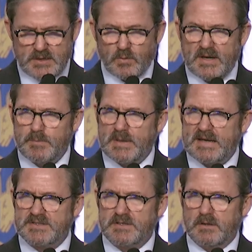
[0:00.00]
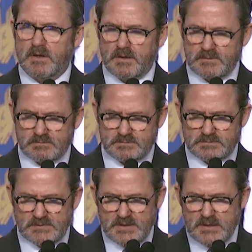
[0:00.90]
Why pass it on?
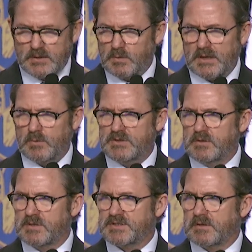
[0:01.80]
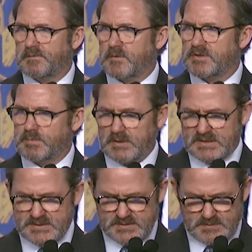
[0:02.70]
Why do we do this in the first
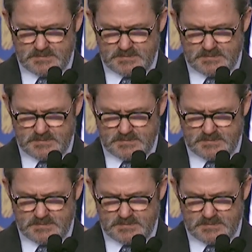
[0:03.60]
place?